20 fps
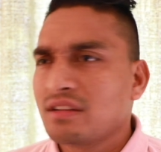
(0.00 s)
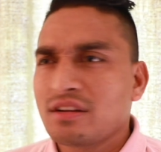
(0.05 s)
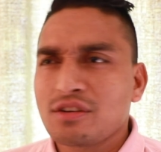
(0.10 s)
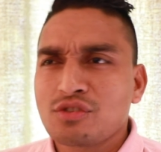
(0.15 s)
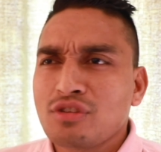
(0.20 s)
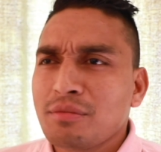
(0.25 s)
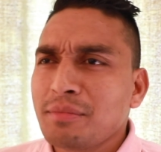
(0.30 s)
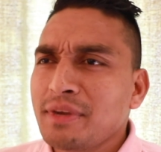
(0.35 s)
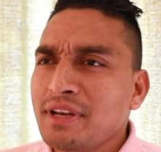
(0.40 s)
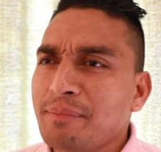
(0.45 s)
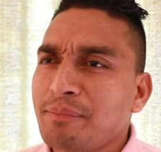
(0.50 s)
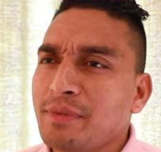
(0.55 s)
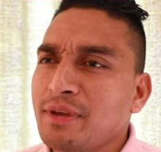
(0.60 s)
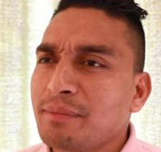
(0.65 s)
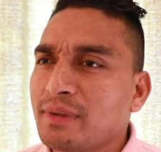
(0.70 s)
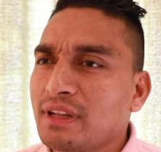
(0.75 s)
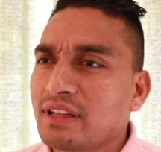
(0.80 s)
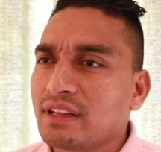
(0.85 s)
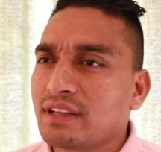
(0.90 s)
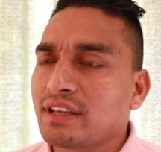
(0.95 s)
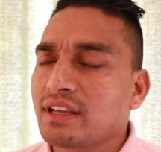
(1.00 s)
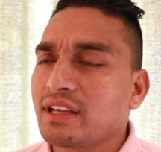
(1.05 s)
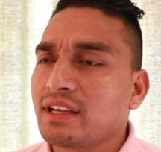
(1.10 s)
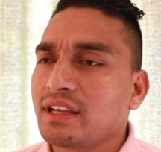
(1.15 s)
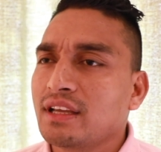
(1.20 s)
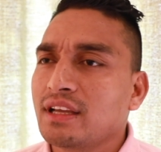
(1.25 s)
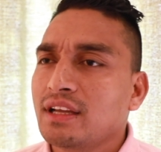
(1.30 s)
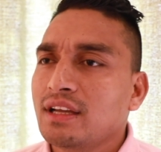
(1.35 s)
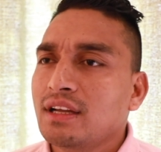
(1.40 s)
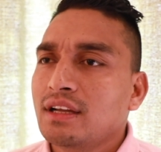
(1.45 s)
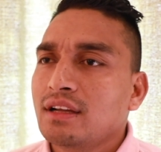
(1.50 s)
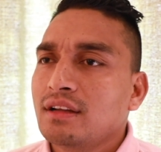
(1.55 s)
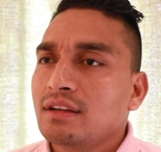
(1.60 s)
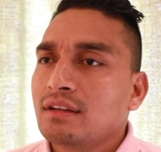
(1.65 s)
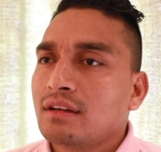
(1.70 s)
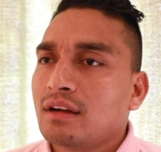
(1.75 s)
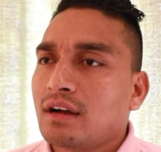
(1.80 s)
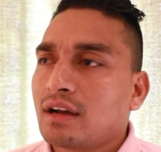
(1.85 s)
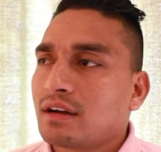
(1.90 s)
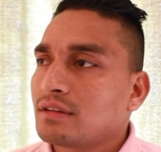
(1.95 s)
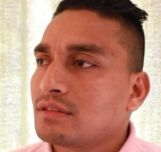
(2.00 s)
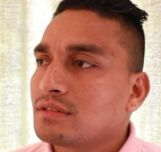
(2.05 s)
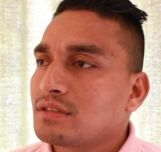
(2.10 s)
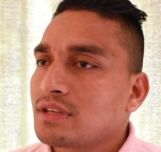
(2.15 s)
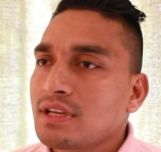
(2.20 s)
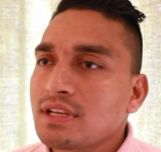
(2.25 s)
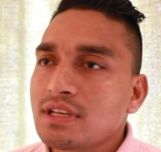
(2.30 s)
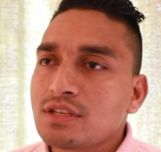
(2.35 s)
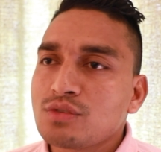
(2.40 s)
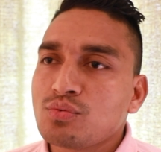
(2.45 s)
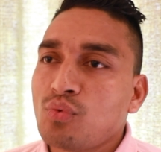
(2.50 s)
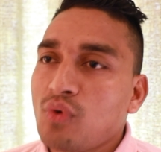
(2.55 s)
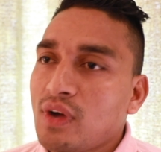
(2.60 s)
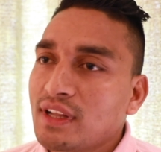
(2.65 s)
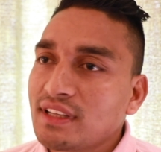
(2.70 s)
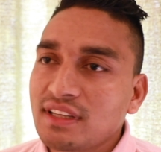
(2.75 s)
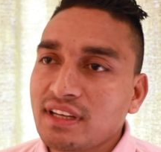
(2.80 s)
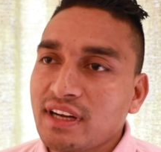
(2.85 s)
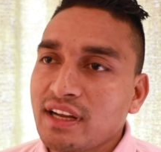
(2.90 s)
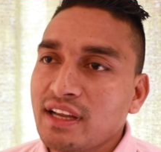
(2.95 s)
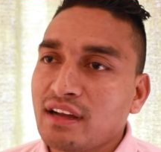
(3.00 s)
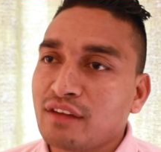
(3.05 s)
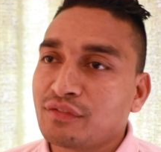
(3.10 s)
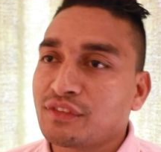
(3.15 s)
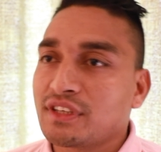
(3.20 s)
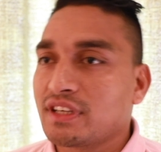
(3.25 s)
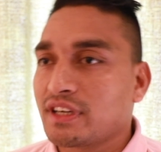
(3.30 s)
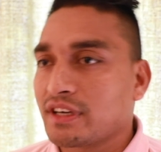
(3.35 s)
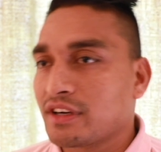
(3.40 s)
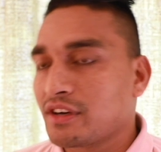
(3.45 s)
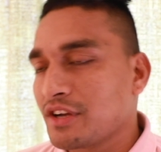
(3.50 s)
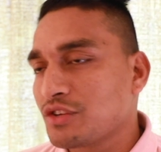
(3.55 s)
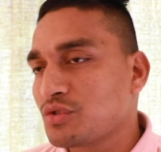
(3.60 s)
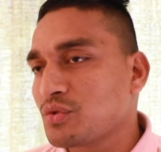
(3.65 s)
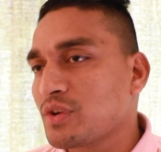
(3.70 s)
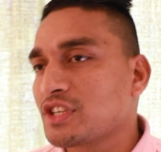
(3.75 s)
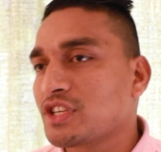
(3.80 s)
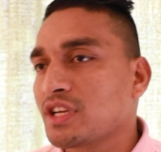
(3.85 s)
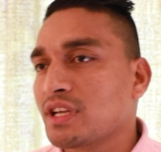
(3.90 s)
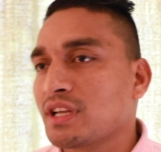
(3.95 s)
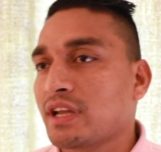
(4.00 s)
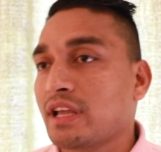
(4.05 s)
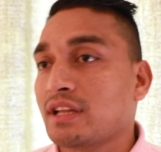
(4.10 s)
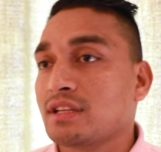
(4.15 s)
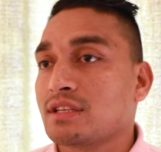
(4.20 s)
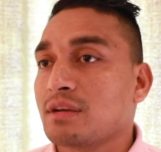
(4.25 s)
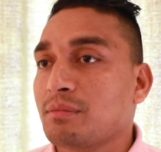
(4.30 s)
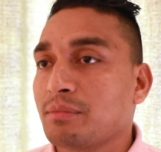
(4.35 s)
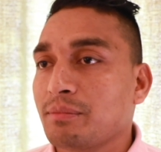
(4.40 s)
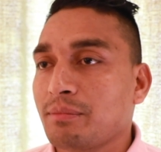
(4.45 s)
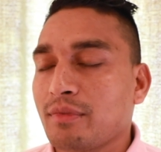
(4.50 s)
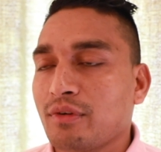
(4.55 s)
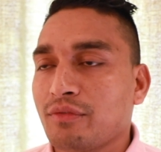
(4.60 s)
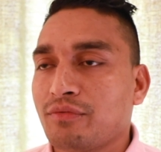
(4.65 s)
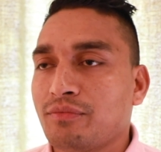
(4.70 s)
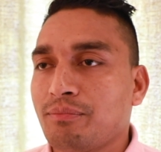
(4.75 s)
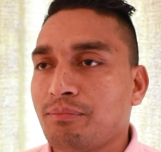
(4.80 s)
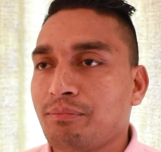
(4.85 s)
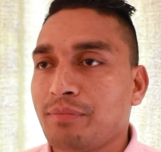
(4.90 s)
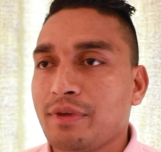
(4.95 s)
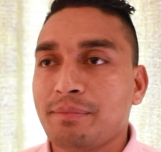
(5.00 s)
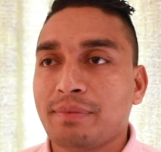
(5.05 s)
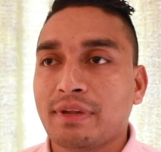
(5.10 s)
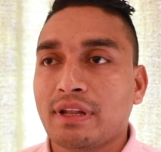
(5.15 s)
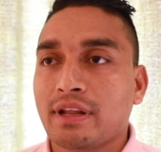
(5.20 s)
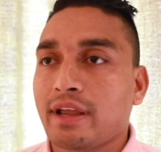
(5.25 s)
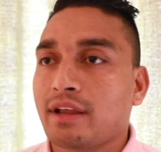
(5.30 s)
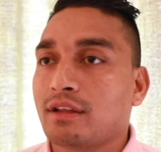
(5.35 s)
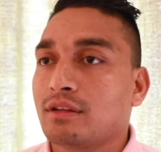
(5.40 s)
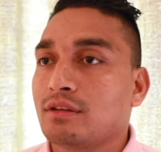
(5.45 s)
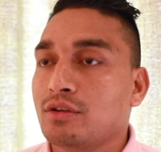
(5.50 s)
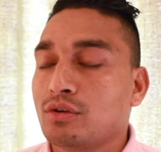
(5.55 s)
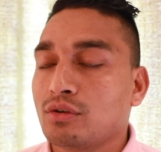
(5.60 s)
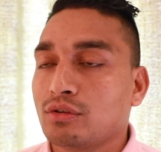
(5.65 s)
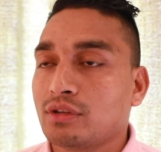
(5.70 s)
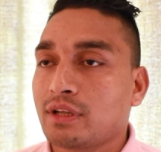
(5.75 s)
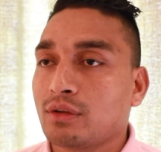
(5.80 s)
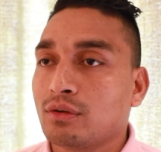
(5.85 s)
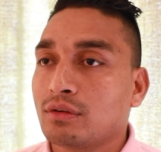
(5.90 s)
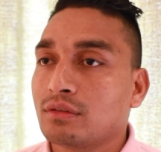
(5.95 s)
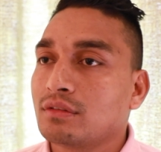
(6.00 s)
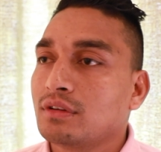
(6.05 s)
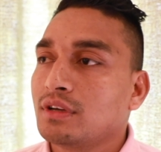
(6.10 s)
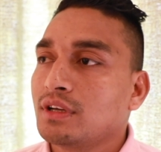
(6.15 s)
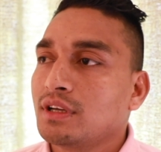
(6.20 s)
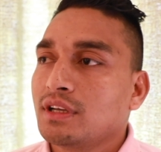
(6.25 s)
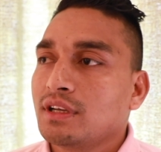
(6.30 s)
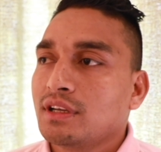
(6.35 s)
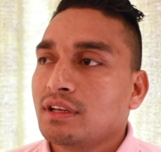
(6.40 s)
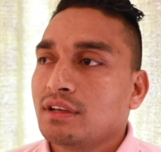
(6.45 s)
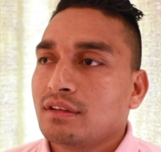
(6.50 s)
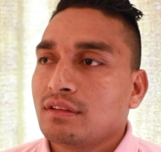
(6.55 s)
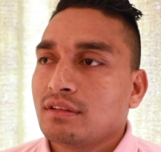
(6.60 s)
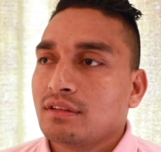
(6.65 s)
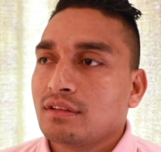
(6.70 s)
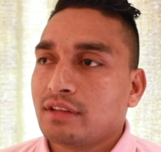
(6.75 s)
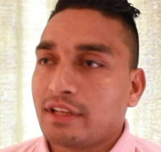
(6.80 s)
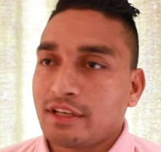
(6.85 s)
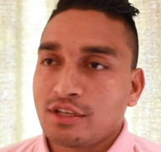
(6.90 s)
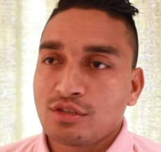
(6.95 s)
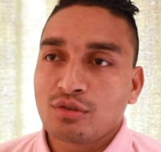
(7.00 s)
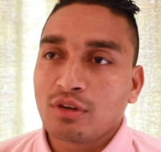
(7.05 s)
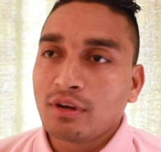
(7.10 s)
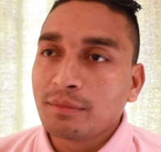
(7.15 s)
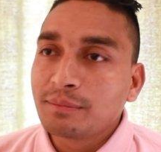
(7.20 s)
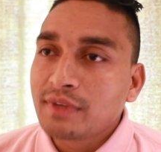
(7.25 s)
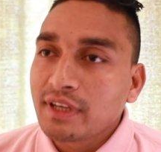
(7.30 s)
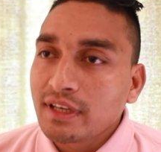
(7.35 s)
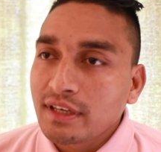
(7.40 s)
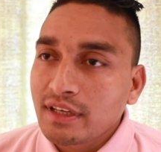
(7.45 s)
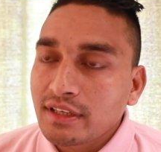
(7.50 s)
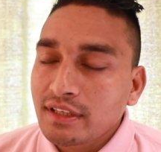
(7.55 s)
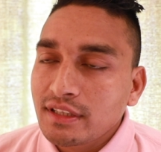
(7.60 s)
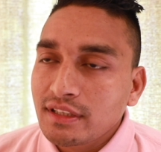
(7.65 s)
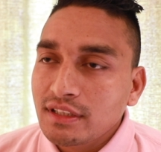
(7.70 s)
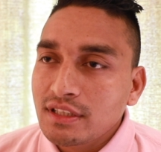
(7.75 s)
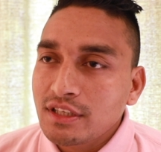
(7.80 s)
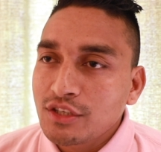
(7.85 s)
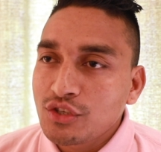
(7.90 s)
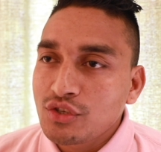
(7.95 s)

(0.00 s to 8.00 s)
There are so many people, they are just wandering after their graduation, and some people, like they stop their